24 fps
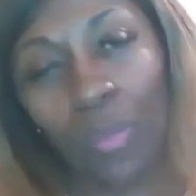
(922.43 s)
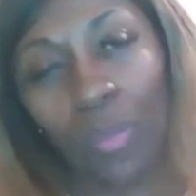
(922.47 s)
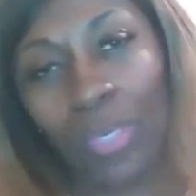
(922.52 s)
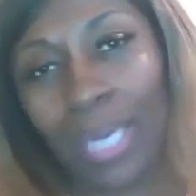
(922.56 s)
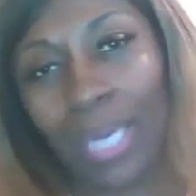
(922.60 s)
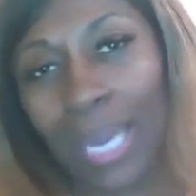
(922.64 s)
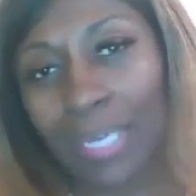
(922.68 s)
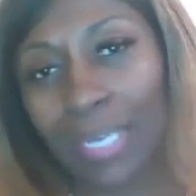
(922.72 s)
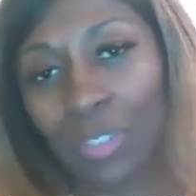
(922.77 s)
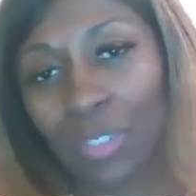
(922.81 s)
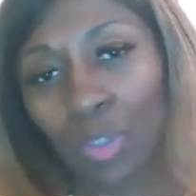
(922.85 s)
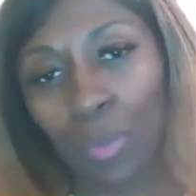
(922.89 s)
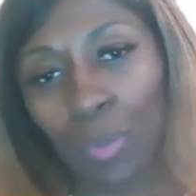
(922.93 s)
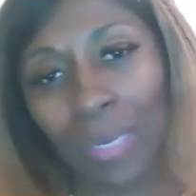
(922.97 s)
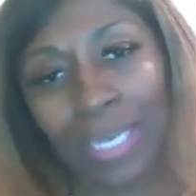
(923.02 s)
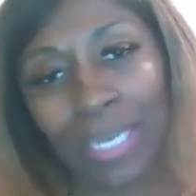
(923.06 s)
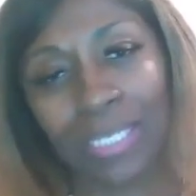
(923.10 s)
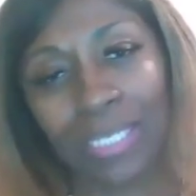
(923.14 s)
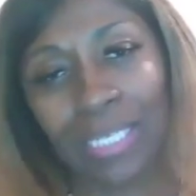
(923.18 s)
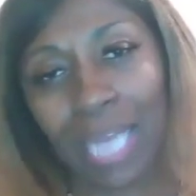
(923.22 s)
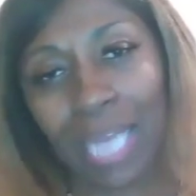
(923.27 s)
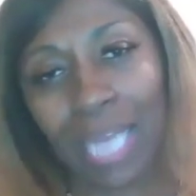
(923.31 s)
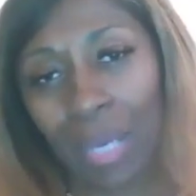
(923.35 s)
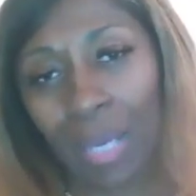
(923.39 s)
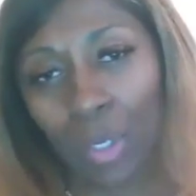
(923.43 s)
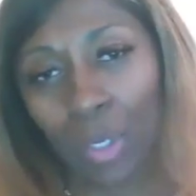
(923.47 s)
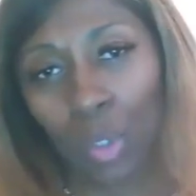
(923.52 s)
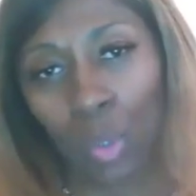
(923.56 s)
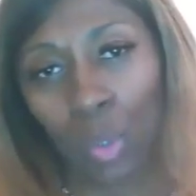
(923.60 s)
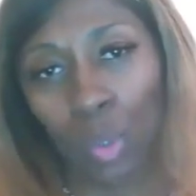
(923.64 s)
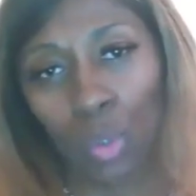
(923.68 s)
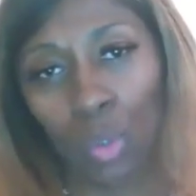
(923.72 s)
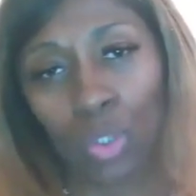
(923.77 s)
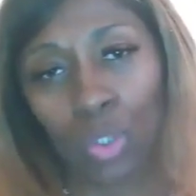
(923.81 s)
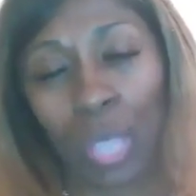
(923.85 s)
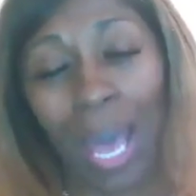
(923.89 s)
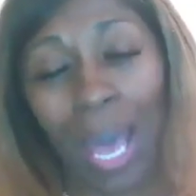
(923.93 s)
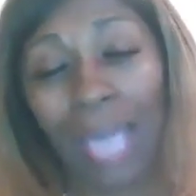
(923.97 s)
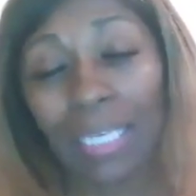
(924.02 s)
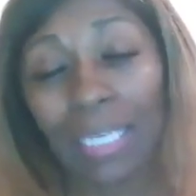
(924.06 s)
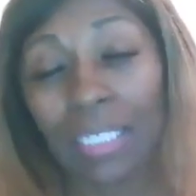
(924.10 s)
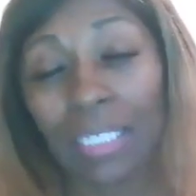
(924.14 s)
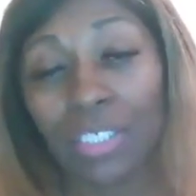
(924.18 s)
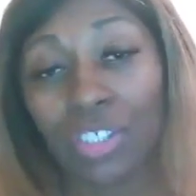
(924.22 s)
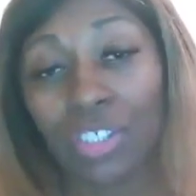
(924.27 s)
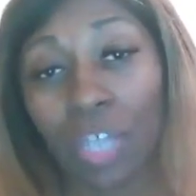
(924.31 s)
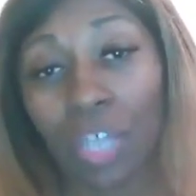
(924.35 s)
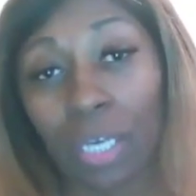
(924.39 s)
We got to do better. It's not cool. So I
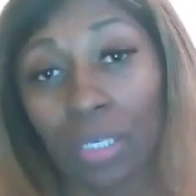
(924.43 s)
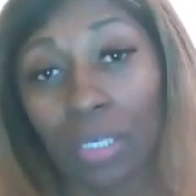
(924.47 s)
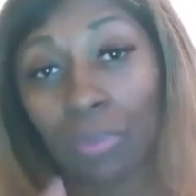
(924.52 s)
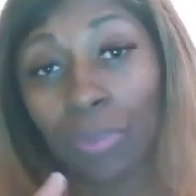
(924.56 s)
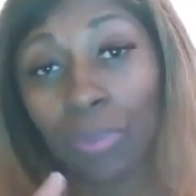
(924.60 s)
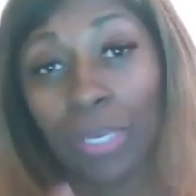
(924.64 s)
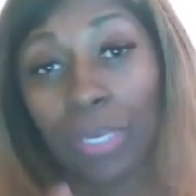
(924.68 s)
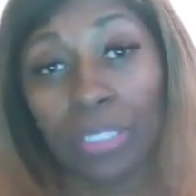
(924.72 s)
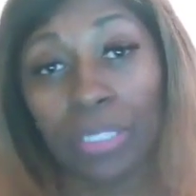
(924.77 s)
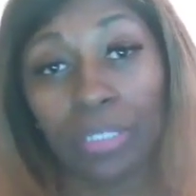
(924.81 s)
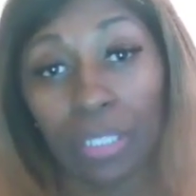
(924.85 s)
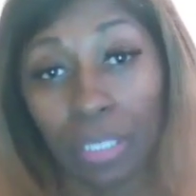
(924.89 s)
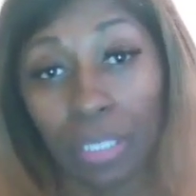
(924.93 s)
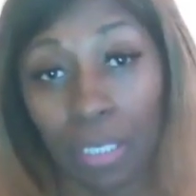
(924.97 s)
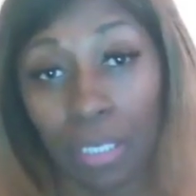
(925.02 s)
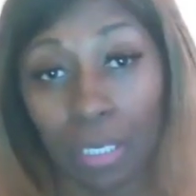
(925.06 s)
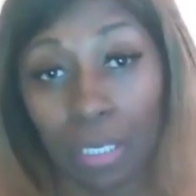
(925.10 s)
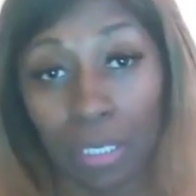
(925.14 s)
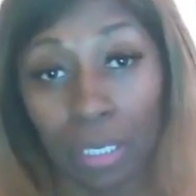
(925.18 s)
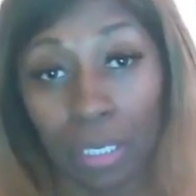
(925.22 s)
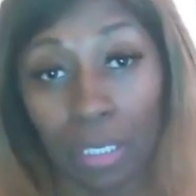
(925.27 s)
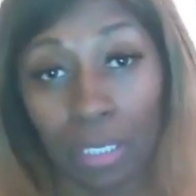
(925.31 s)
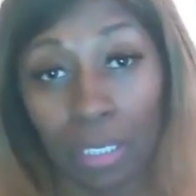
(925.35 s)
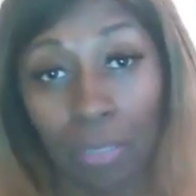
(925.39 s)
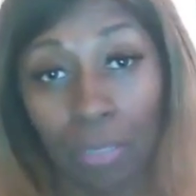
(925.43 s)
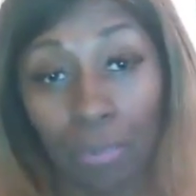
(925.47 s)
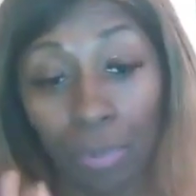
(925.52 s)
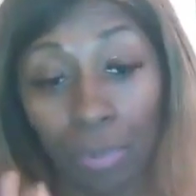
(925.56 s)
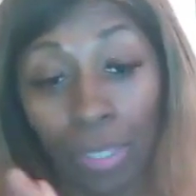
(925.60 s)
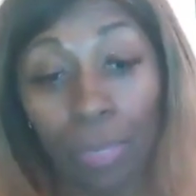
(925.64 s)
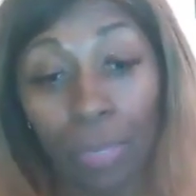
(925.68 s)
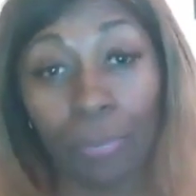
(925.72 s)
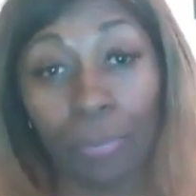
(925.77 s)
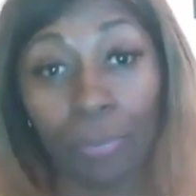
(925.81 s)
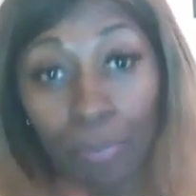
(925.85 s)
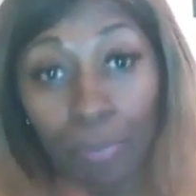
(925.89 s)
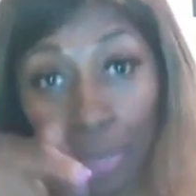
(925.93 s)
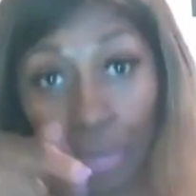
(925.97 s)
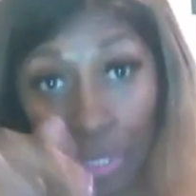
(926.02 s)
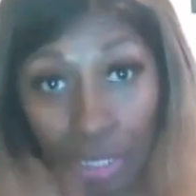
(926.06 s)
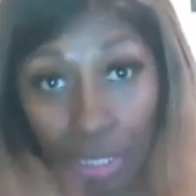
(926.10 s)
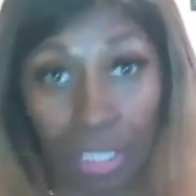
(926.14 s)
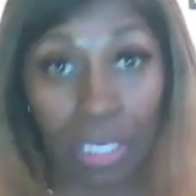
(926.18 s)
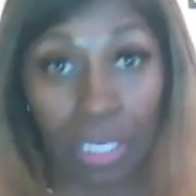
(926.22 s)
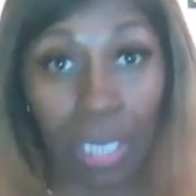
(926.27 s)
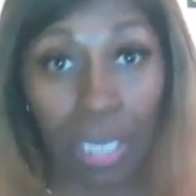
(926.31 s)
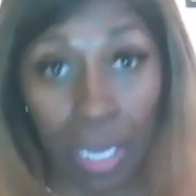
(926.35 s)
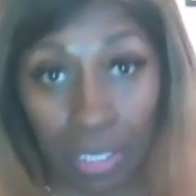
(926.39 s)
need y'all to
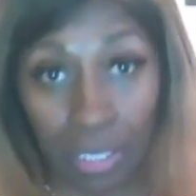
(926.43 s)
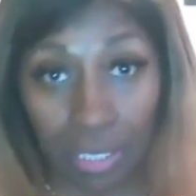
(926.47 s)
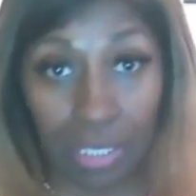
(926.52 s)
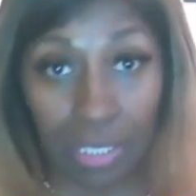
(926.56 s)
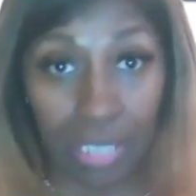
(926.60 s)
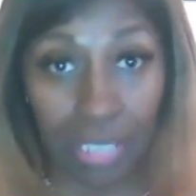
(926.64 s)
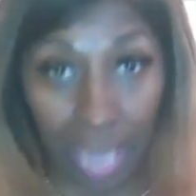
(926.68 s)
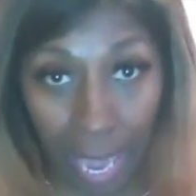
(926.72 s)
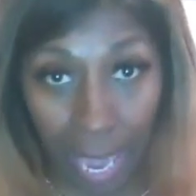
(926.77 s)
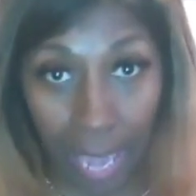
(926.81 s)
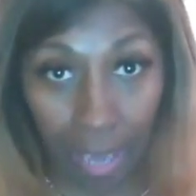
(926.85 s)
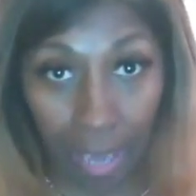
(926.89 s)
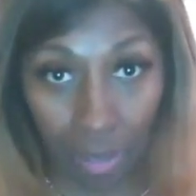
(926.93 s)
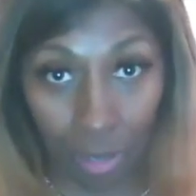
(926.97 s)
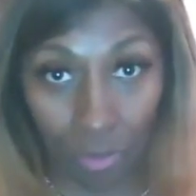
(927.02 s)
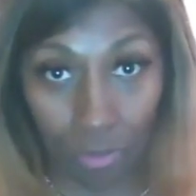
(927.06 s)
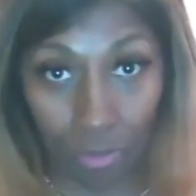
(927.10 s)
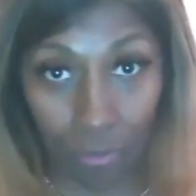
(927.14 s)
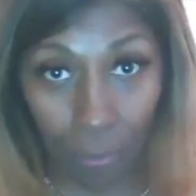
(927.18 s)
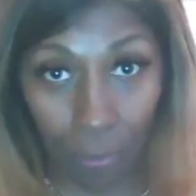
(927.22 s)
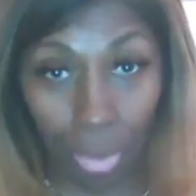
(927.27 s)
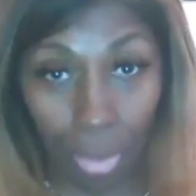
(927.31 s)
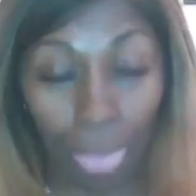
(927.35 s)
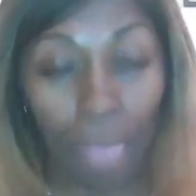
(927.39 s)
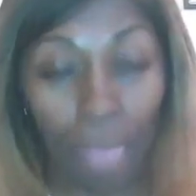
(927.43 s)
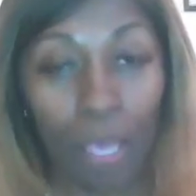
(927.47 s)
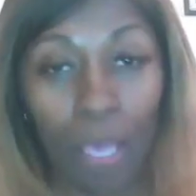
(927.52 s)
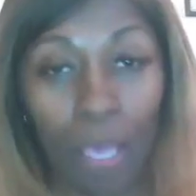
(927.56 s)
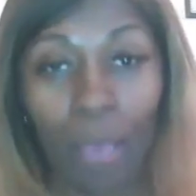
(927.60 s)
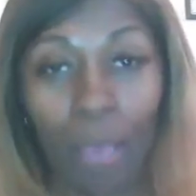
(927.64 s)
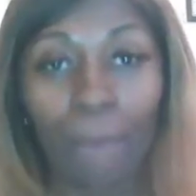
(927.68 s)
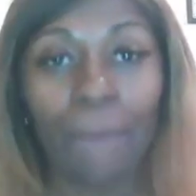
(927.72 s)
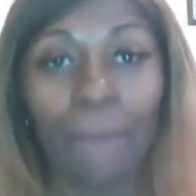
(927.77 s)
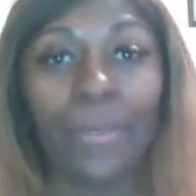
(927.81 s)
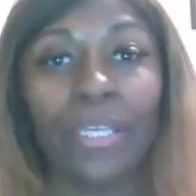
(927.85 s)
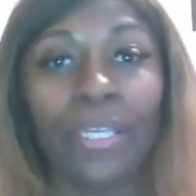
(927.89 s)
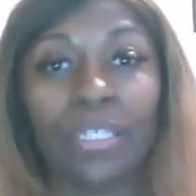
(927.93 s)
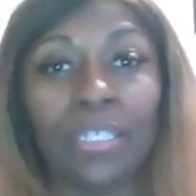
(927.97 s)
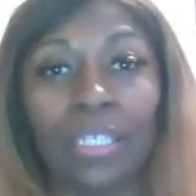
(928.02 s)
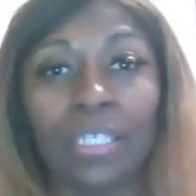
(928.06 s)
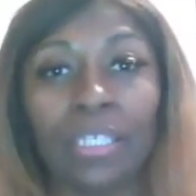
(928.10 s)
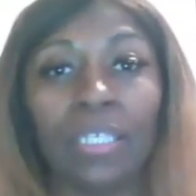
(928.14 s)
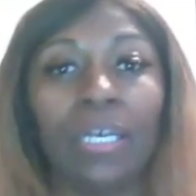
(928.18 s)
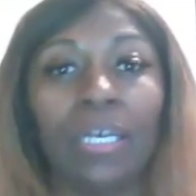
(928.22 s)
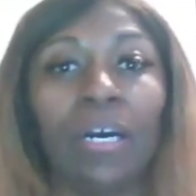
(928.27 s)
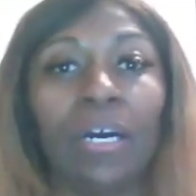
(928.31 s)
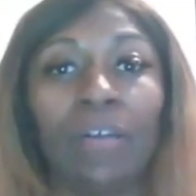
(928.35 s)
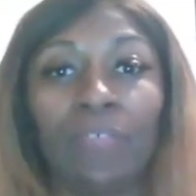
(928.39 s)
put the guns down, pick the
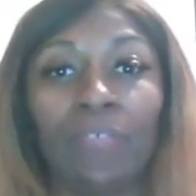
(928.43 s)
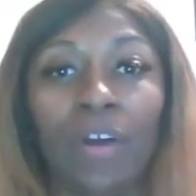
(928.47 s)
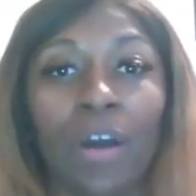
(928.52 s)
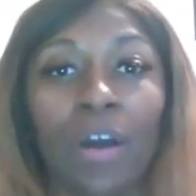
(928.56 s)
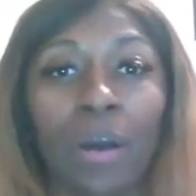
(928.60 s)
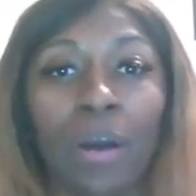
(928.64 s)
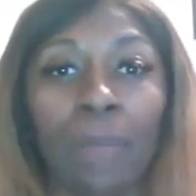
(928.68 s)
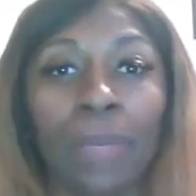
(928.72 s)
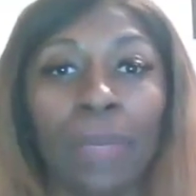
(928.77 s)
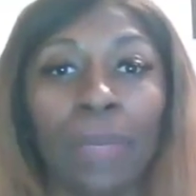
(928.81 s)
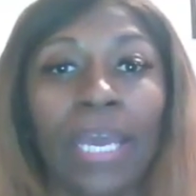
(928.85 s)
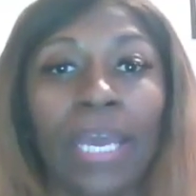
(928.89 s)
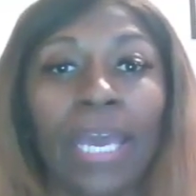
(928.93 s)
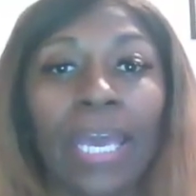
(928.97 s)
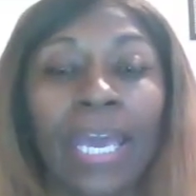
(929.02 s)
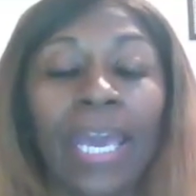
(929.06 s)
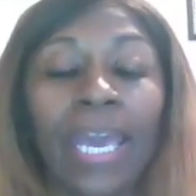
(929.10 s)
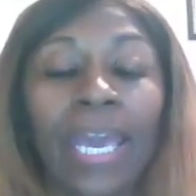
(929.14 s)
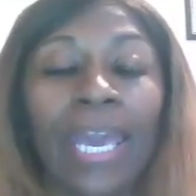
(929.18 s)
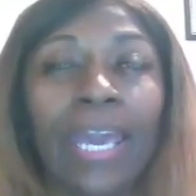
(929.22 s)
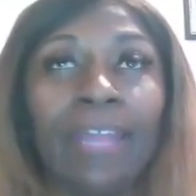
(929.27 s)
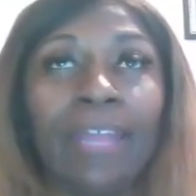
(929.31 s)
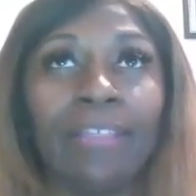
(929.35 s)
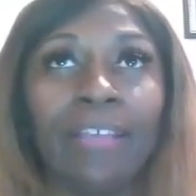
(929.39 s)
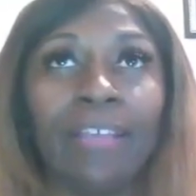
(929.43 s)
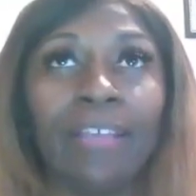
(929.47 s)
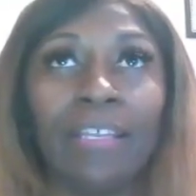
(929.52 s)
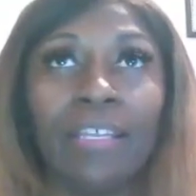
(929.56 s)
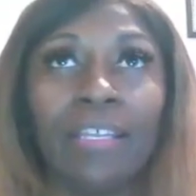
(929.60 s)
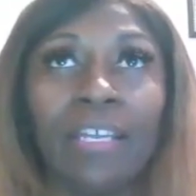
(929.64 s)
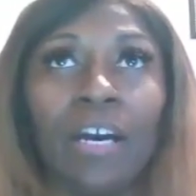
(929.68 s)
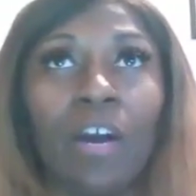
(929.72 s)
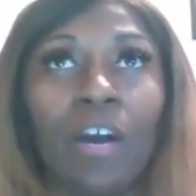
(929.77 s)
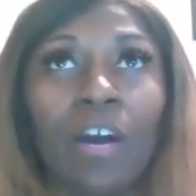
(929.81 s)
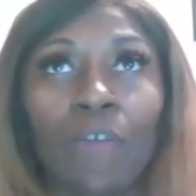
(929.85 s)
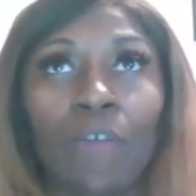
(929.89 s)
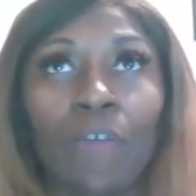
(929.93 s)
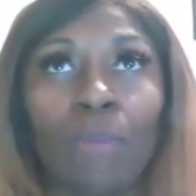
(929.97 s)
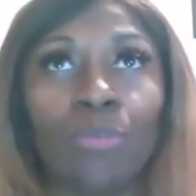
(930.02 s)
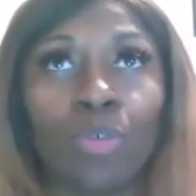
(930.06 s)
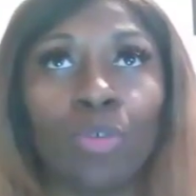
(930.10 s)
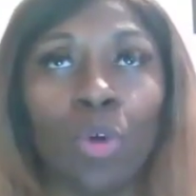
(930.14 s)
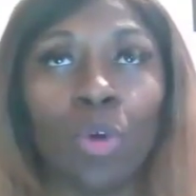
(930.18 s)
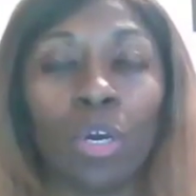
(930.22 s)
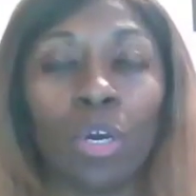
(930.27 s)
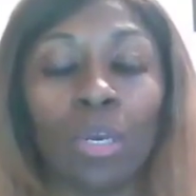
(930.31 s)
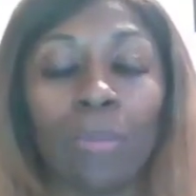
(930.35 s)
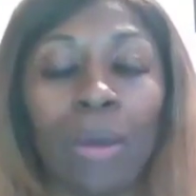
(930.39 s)
love up. And the love I'm
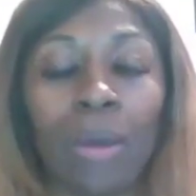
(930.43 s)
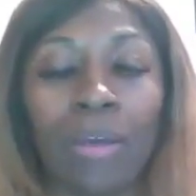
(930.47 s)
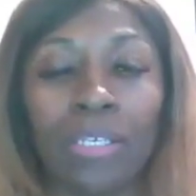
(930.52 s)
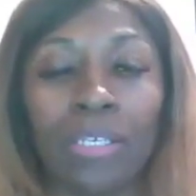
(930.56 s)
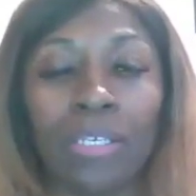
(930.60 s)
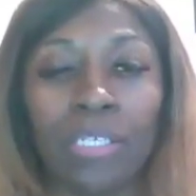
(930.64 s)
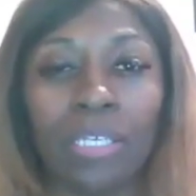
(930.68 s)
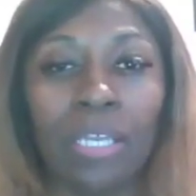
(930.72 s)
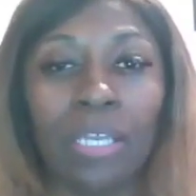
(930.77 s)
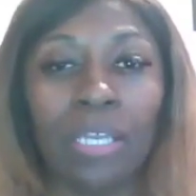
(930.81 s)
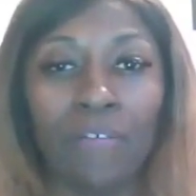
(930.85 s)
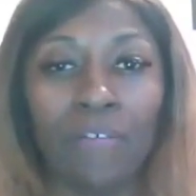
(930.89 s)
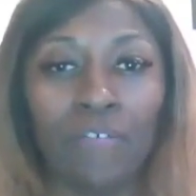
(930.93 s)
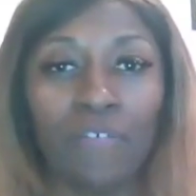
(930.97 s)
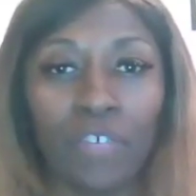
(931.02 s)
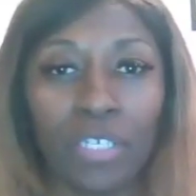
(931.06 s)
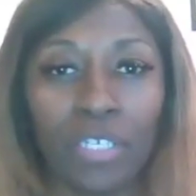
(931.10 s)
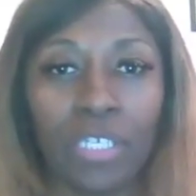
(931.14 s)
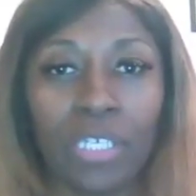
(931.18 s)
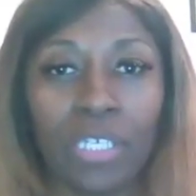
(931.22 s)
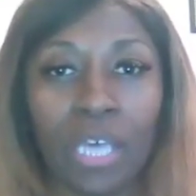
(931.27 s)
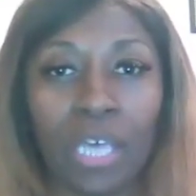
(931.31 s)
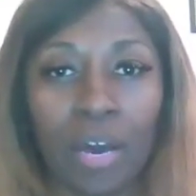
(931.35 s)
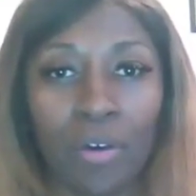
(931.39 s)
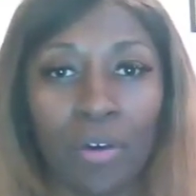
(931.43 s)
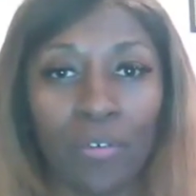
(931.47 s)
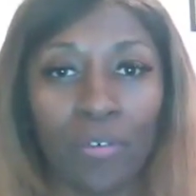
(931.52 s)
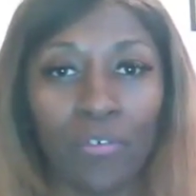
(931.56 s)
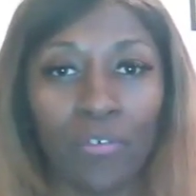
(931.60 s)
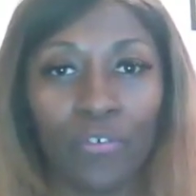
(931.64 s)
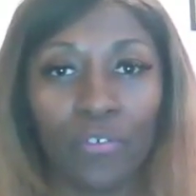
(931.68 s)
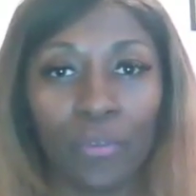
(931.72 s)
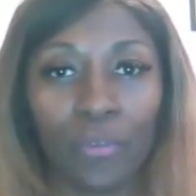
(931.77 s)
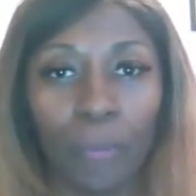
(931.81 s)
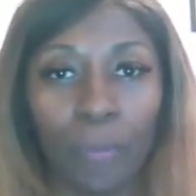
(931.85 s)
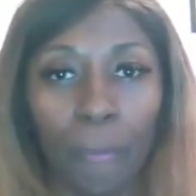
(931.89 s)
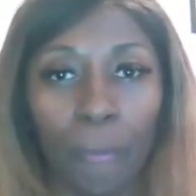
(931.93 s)
talking about is love for self.